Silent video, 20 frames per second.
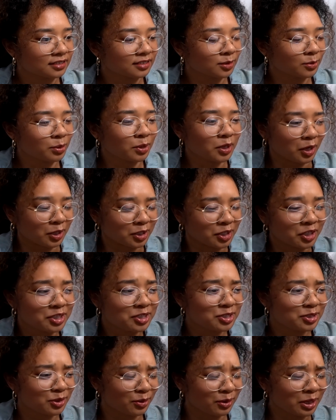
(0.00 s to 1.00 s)
Oh my god,
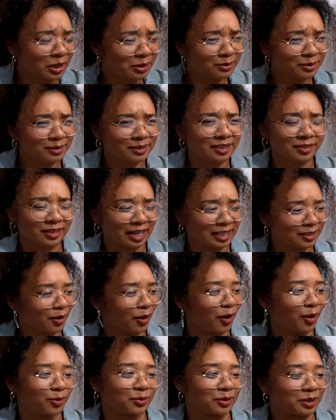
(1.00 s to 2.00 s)
they're kind of
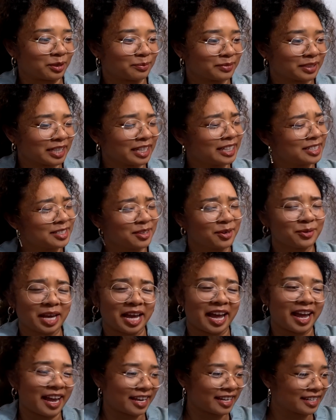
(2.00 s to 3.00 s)
awkward, but it's
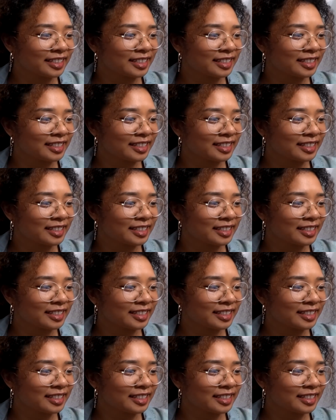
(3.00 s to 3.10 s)
okay.